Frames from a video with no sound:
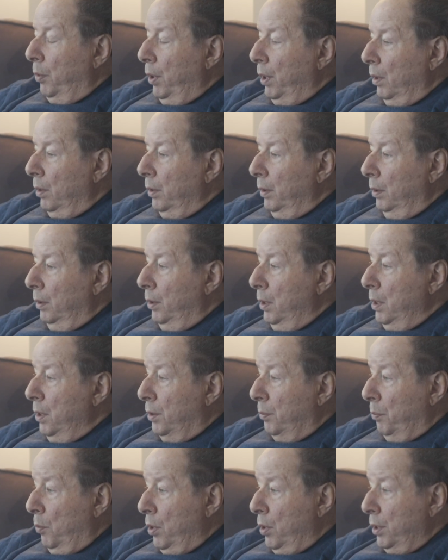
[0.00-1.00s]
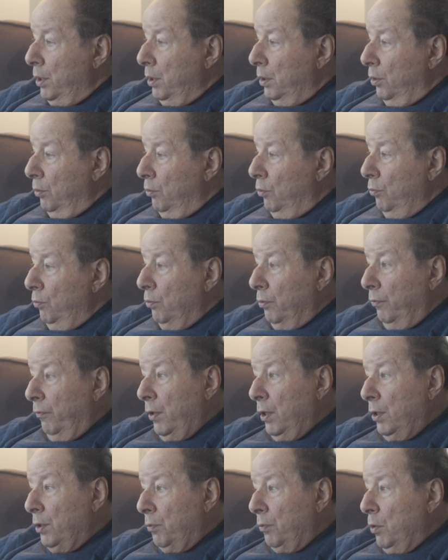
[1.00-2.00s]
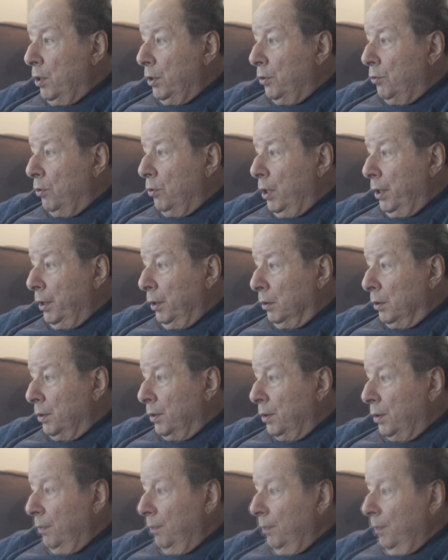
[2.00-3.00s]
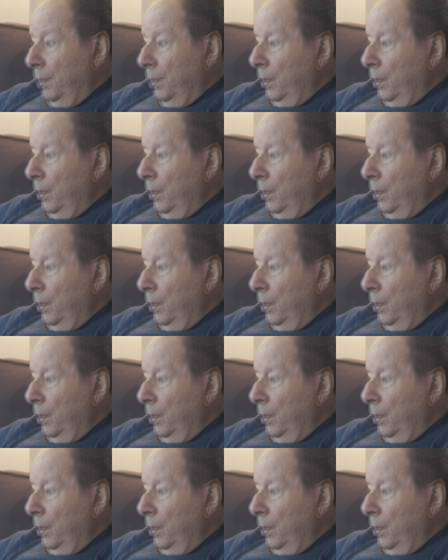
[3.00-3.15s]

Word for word: Betalin needs money to do the phase one trials,